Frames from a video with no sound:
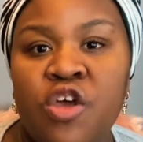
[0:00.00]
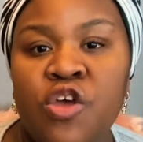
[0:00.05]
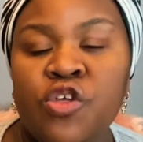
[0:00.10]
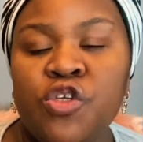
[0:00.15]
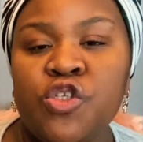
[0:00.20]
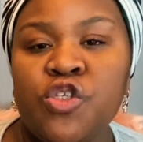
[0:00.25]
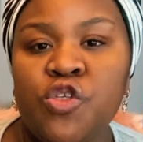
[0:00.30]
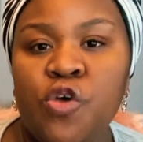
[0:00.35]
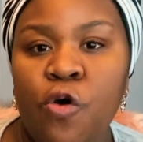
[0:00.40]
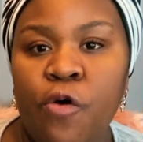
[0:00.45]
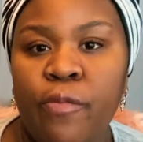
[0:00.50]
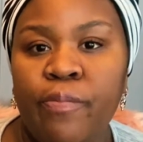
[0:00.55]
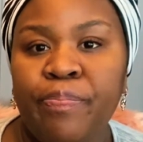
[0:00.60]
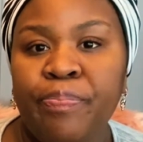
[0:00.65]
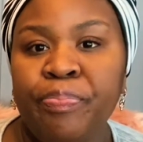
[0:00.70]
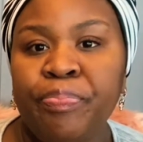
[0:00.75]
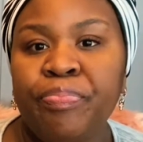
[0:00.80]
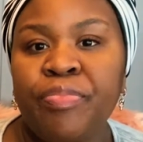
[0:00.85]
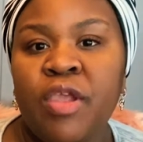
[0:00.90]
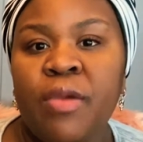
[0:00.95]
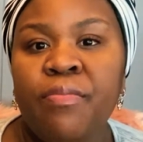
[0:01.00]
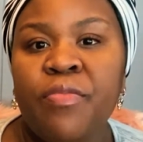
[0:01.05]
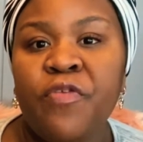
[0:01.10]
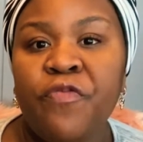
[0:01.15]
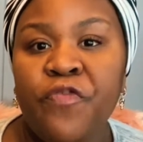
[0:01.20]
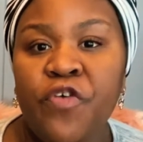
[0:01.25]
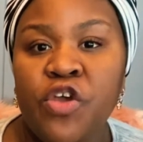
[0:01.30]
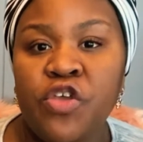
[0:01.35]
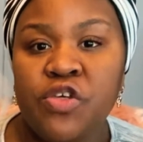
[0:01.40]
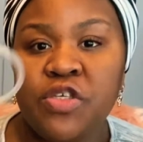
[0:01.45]
So
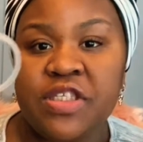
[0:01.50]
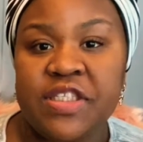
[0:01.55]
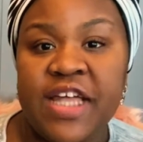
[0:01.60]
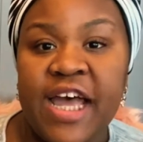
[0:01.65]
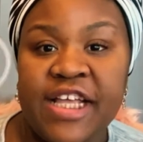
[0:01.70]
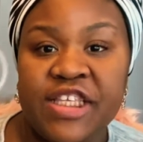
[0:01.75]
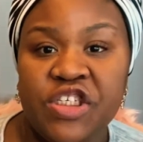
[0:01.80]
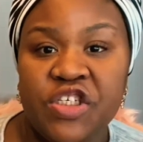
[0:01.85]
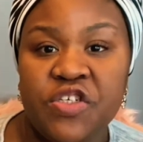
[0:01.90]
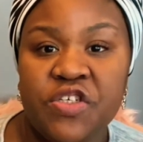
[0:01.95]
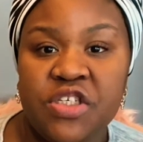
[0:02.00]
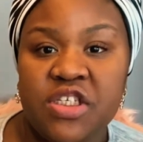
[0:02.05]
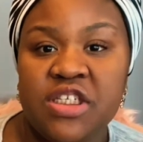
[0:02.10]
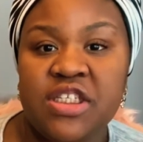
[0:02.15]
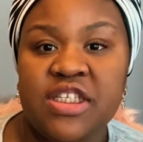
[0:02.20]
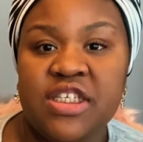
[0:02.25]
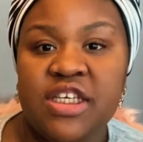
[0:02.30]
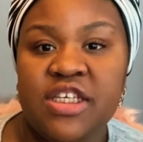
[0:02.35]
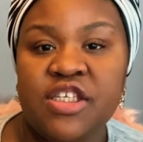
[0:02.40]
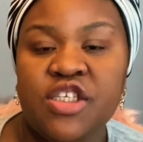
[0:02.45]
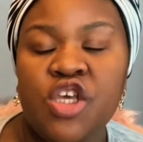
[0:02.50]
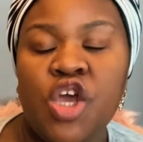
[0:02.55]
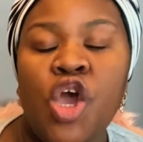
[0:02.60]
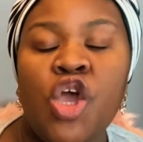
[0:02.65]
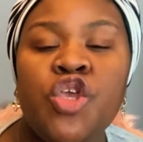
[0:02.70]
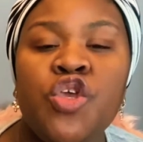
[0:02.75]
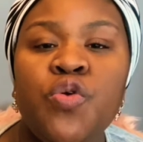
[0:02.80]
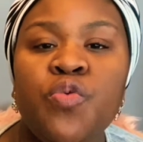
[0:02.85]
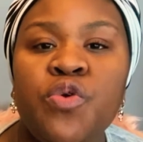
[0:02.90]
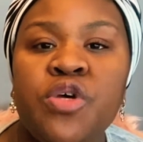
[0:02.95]
before you start using this,
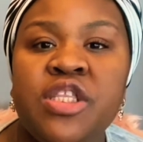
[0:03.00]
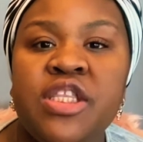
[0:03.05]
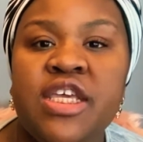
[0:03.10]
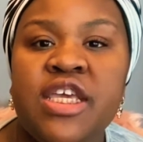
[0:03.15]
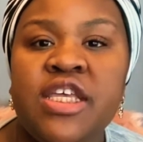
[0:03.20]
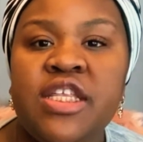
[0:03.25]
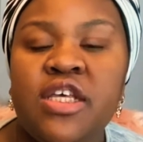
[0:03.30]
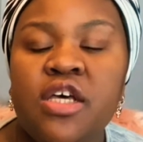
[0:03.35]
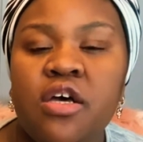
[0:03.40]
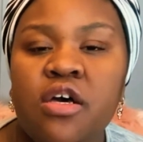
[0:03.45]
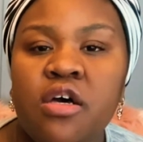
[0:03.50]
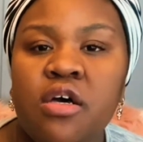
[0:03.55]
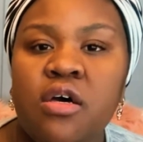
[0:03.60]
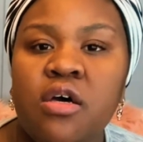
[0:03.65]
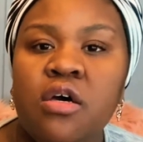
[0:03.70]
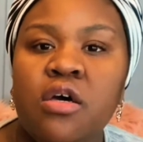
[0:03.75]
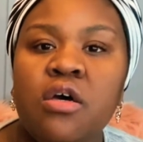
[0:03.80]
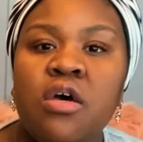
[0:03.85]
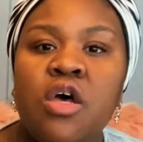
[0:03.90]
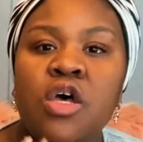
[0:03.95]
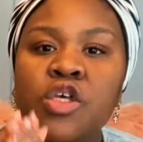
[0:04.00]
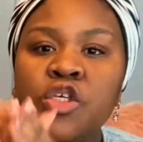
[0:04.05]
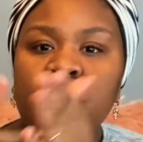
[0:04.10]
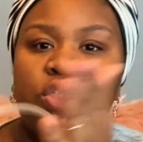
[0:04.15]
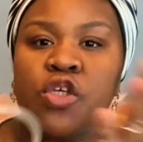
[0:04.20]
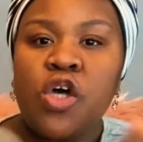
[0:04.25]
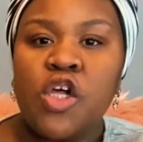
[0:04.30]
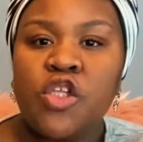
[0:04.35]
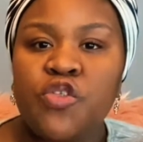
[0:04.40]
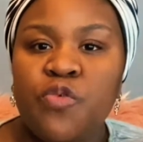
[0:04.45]
you will need a
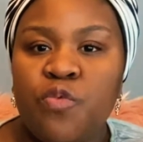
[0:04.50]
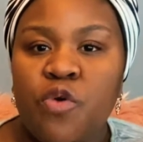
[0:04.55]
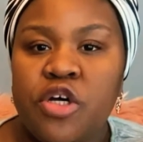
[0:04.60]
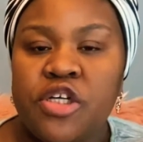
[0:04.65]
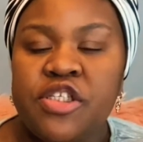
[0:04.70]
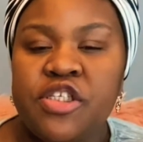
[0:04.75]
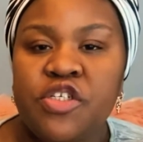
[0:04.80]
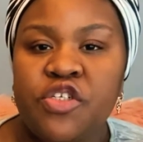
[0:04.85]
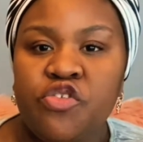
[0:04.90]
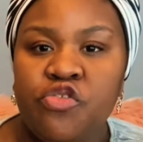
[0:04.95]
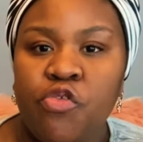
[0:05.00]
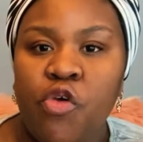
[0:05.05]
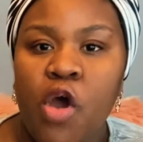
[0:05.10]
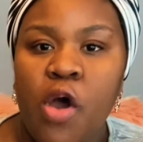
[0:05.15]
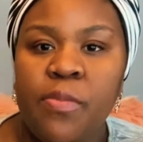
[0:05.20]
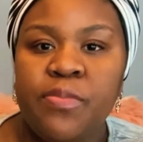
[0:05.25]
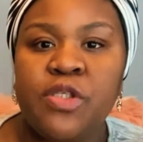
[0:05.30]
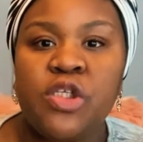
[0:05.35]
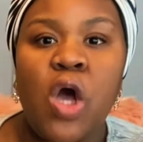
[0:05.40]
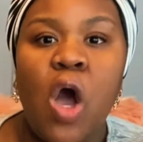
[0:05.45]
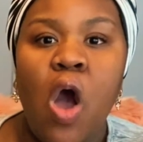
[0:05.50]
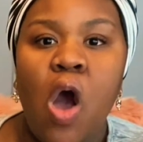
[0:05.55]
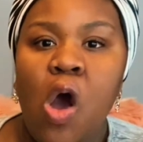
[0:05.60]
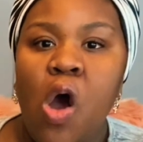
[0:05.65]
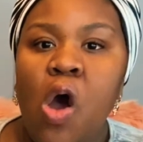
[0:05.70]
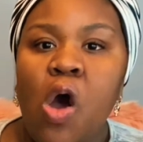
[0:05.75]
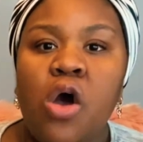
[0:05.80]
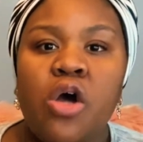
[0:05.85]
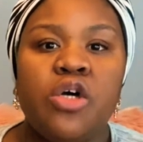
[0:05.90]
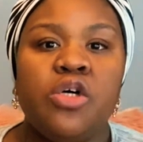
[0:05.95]
salt water drops
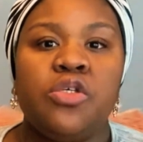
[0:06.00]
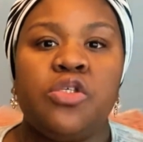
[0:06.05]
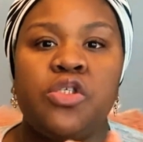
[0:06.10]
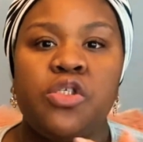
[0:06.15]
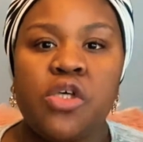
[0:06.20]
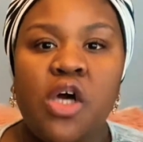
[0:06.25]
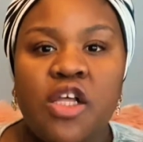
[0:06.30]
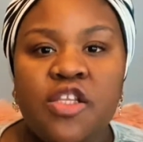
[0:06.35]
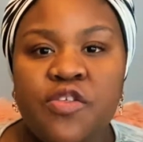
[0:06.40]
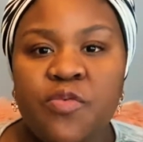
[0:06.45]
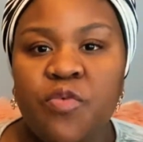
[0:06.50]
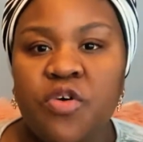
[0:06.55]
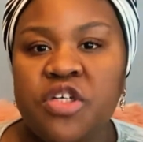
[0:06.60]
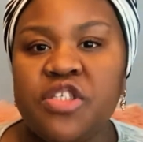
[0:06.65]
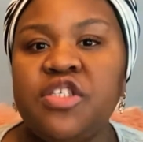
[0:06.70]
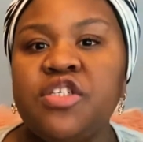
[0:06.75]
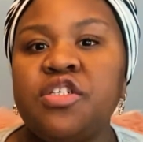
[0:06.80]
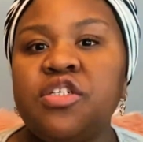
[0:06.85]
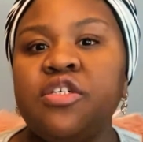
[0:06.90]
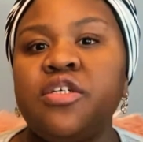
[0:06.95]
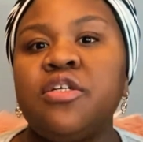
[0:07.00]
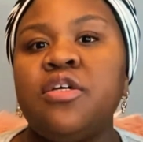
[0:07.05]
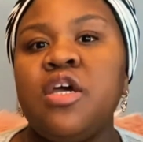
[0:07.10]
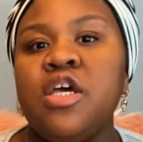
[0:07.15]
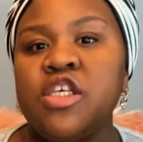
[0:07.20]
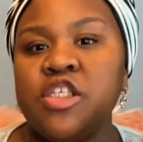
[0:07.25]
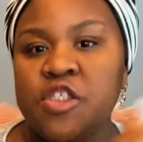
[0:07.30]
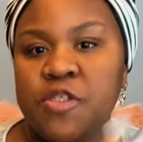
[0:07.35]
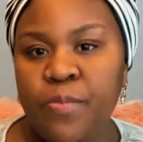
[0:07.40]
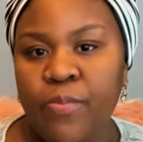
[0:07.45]
or a salt water
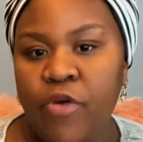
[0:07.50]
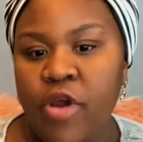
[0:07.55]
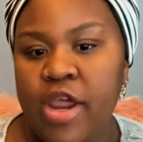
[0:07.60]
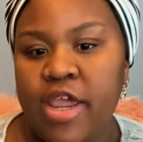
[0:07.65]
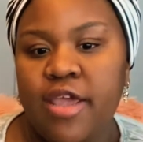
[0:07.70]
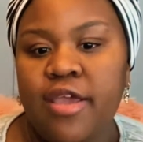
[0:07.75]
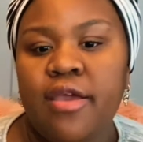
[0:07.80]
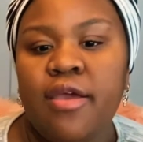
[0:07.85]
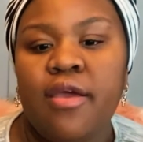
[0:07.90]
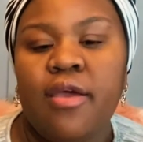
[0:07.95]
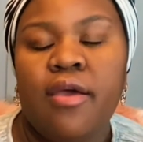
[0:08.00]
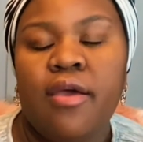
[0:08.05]
spray.